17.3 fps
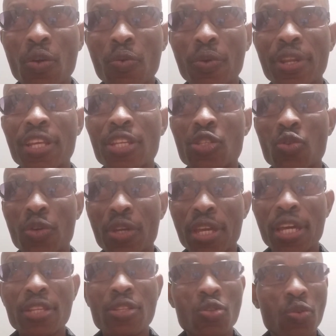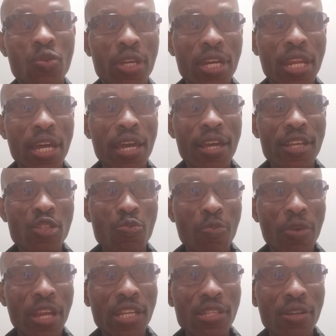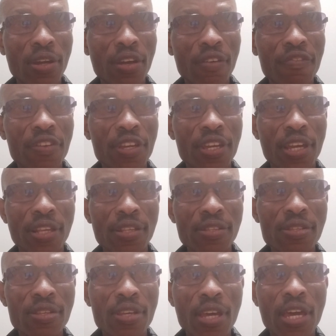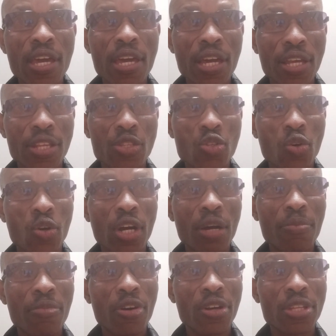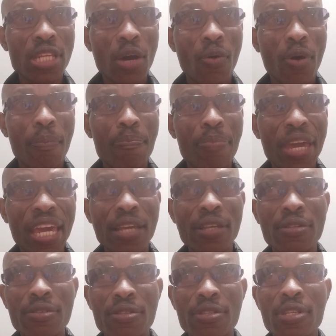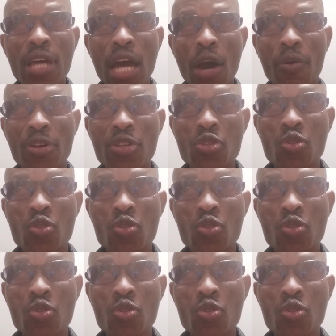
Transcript: We need to get together as black South Africans and talk about our pains, our